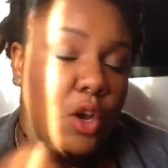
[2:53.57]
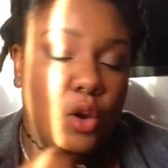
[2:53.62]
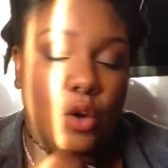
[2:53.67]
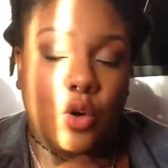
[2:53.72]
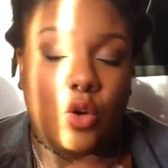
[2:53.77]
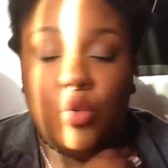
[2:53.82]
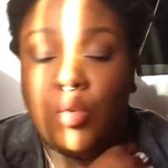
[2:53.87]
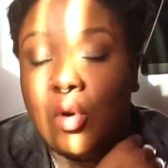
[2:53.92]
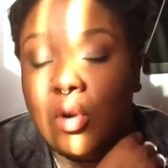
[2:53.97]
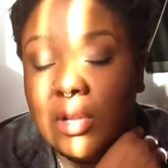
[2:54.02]
or
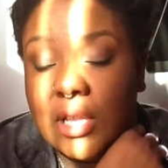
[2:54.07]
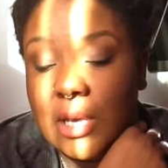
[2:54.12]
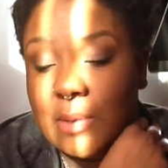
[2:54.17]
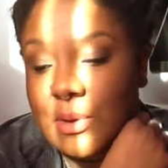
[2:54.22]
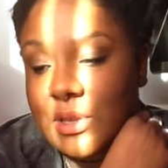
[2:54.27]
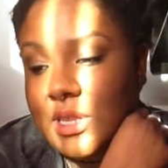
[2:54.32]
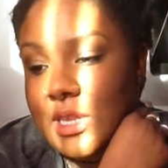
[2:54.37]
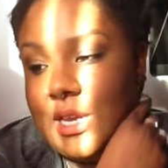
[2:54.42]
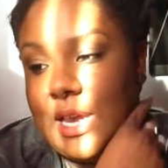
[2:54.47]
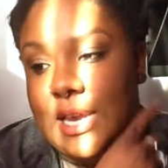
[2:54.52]
quarreling
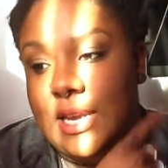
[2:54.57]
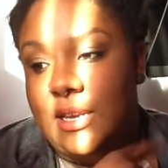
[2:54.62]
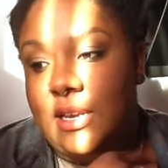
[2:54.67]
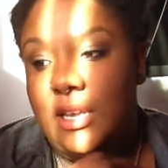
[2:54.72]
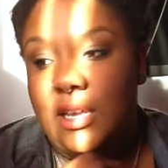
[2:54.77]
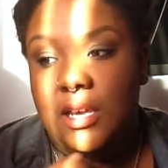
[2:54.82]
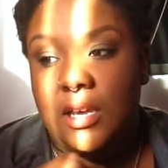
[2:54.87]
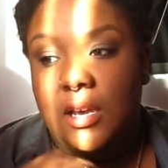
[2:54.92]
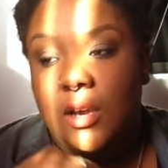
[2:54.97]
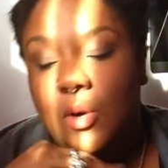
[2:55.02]
with an
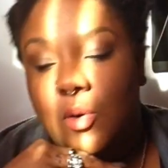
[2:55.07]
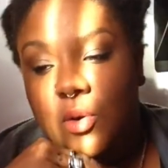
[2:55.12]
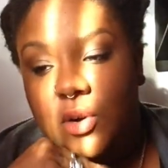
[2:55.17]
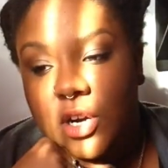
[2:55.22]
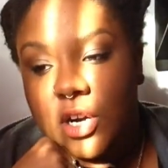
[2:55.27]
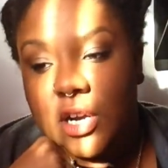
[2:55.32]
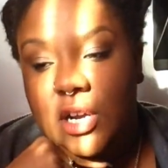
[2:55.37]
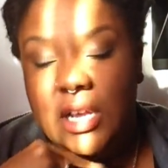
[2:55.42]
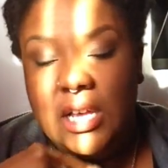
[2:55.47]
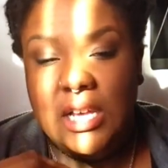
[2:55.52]
idea,
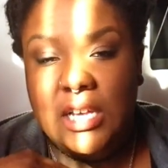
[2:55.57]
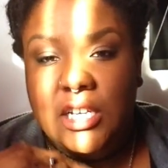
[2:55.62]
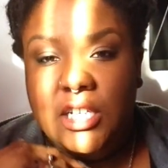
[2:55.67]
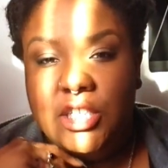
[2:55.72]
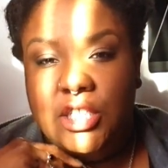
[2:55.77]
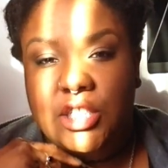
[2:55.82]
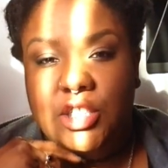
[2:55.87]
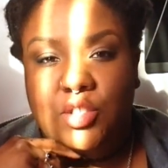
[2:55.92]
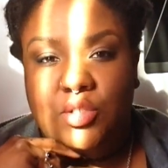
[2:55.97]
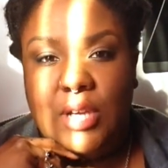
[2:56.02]
or
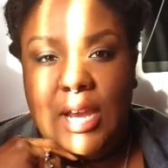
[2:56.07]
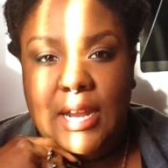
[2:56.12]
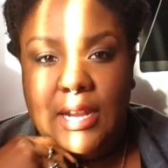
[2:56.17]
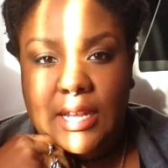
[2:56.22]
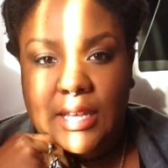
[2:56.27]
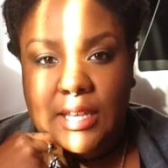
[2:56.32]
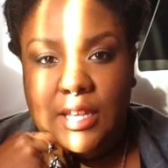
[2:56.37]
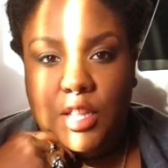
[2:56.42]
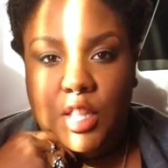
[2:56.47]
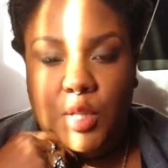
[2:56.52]
just trying
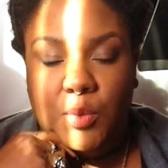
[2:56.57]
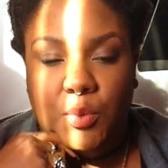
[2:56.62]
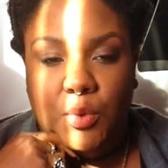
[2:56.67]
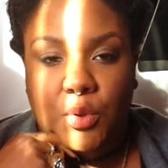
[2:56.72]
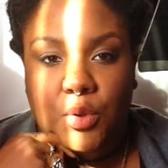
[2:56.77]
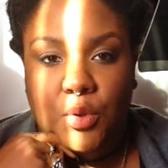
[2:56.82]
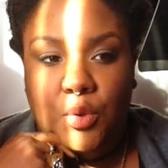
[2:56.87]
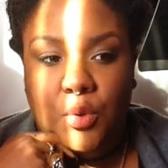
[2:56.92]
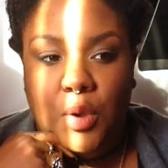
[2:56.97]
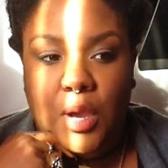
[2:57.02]
to get
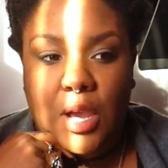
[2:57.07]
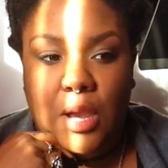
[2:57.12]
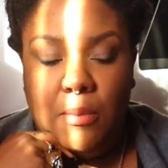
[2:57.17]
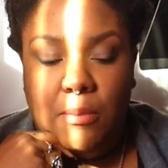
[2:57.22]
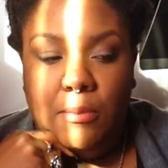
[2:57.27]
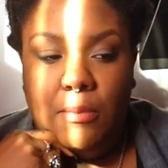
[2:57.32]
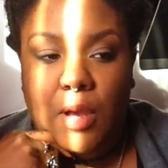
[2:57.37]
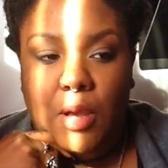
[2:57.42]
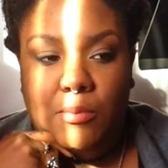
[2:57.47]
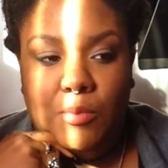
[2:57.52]
through
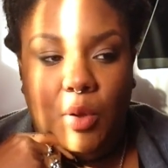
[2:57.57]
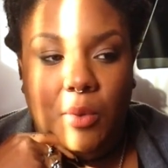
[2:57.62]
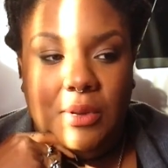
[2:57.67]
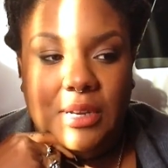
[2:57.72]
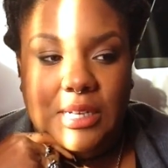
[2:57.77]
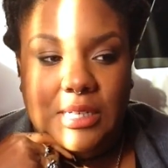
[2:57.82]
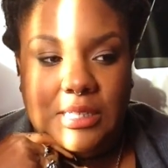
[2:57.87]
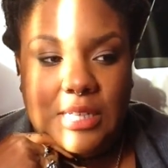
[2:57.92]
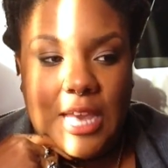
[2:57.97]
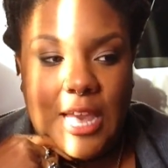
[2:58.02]
a moment
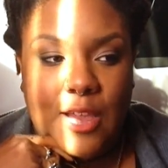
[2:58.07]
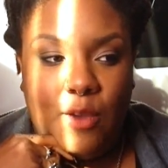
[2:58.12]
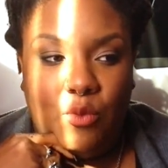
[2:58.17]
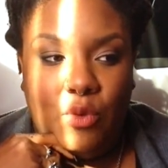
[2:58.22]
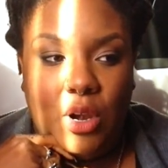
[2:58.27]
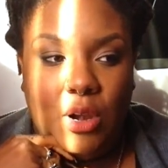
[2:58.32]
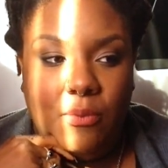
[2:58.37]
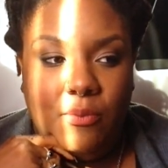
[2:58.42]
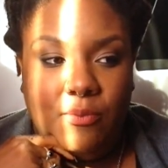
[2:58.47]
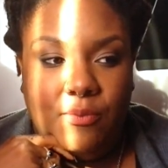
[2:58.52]
in time
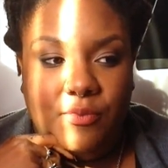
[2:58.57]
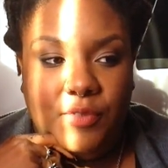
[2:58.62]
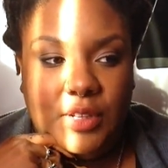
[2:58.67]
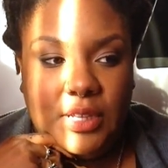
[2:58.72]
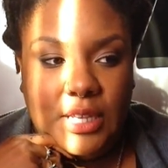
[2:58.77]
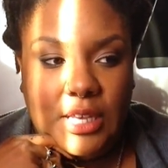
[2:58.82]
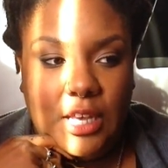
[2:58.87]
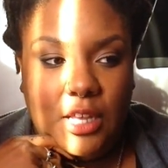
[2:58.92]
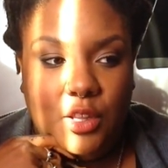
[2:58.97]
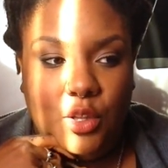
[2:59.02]
where I'm
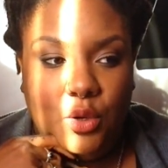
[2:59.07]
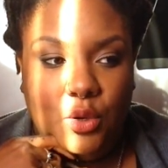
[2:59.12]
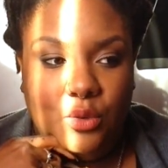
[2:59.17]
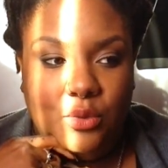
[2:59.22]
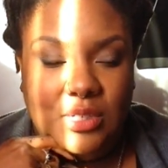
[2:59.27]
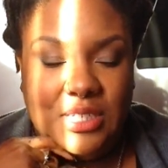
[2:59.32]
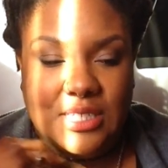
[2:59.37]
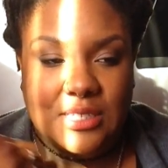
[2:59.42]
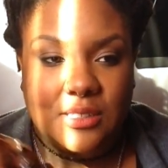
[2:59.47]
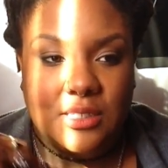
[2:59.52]
feeling a little
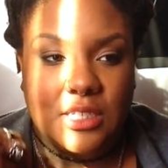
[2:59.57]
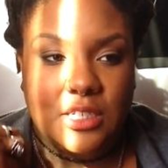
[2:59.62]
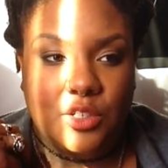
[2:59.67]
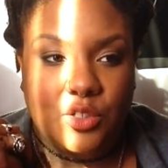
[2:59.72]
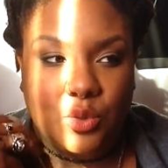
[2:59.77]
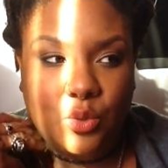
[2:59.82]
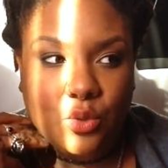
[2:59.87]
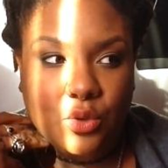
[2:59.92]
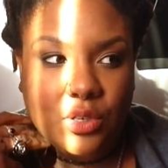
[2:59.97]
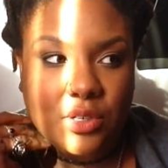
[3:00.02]

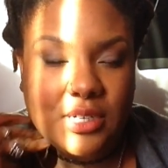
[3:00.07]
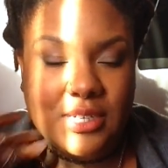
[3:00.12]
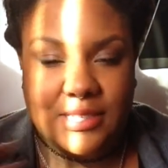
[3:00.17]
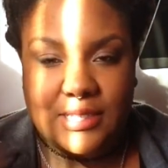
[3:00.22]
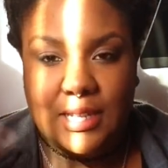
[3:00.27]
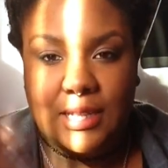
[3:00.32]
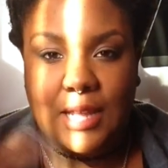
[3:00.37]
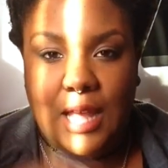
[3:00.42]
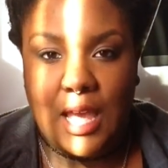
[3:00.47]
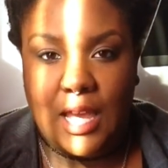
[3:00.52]
distant or
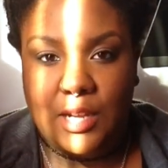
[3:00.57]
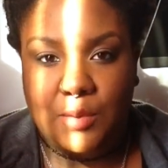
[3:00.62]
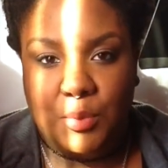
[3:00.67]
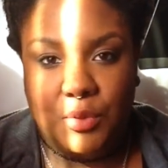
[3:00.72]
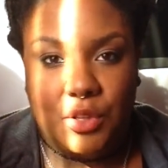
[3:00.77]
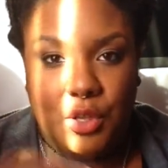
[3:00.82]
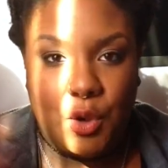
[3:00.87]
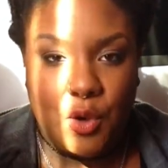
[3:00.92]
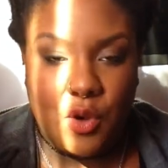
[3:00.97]
disaligned with the